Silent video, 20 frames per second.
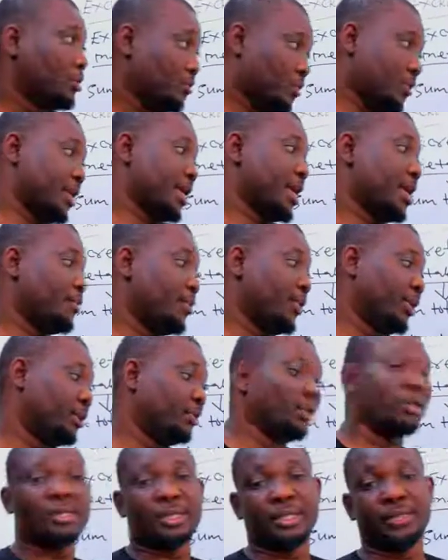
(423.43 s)
But here we
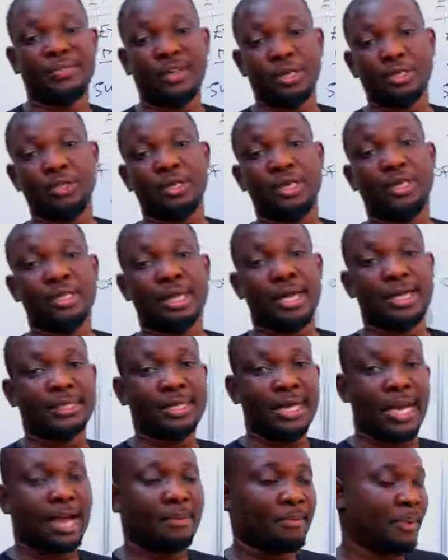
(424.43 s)
just refer to it
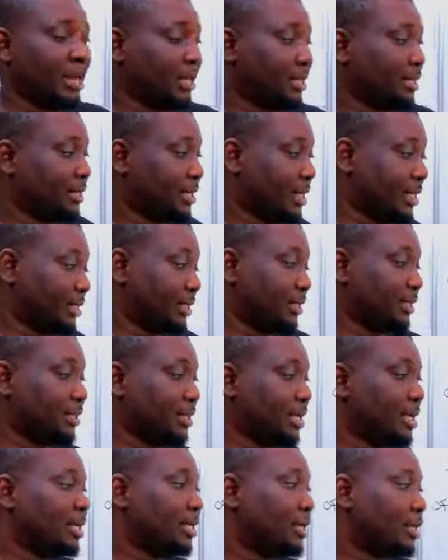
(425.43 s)
as amine. That
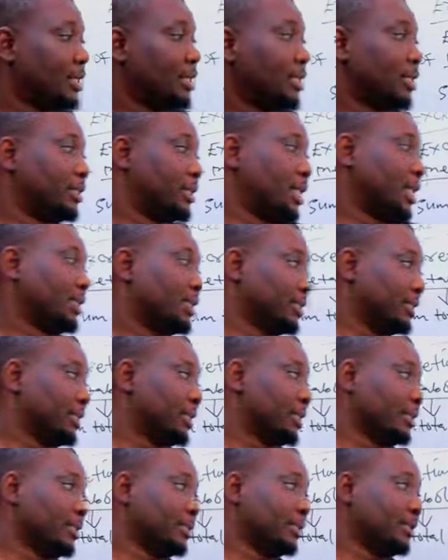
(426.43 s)
is
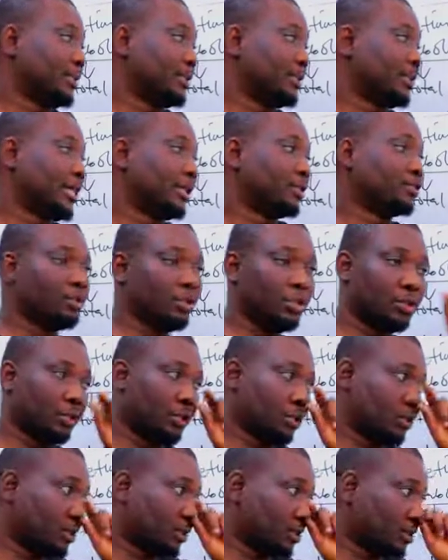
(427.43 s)
the
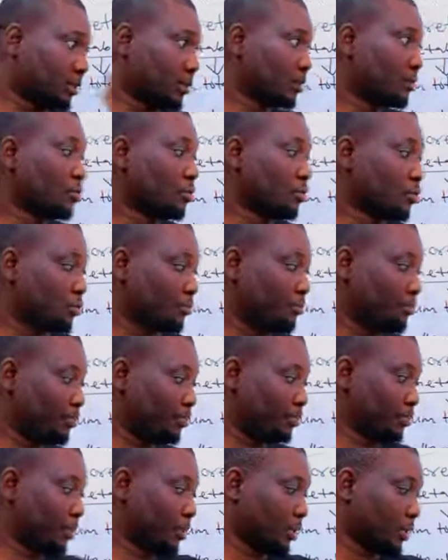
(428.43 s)
nitrogenous group,
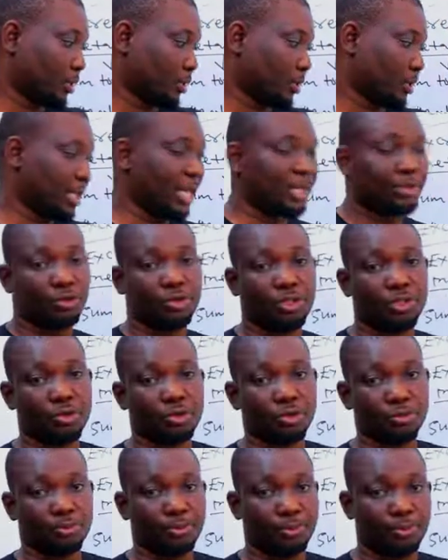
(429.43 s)
because it's a nitrogen
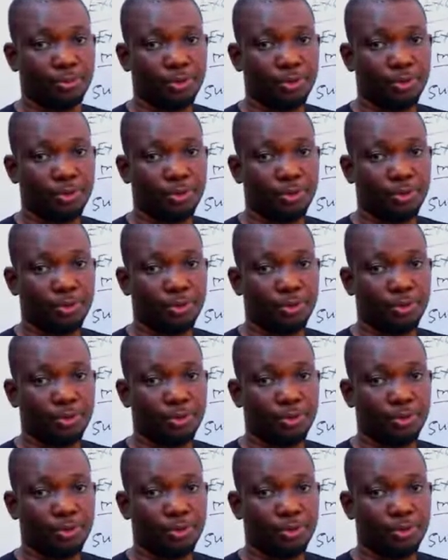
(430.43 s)
group.